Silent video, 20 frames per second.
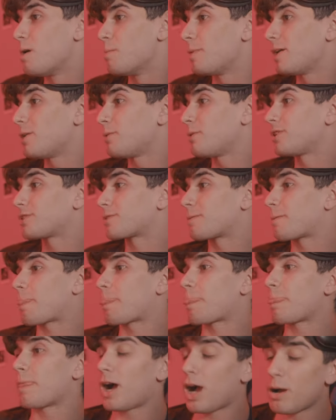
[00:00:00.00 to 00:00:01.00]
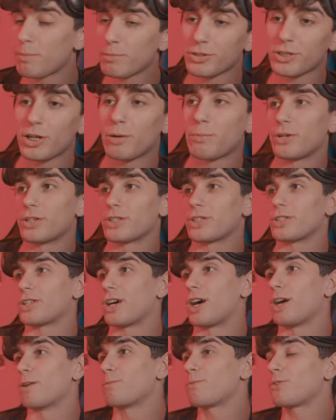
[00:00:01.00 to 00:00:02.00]
But anyways, I'm gonna stop wasting
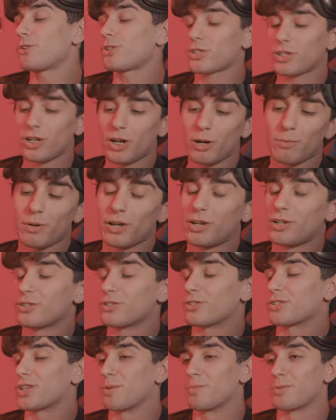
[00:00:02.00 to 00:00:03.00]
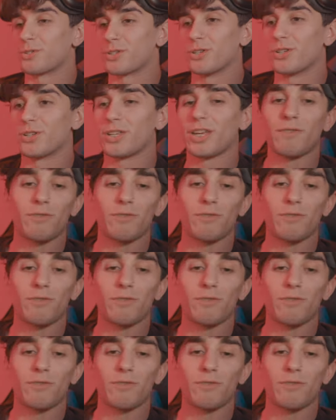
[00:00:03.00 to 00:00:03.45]
time. We're just gonna hop right into this episode.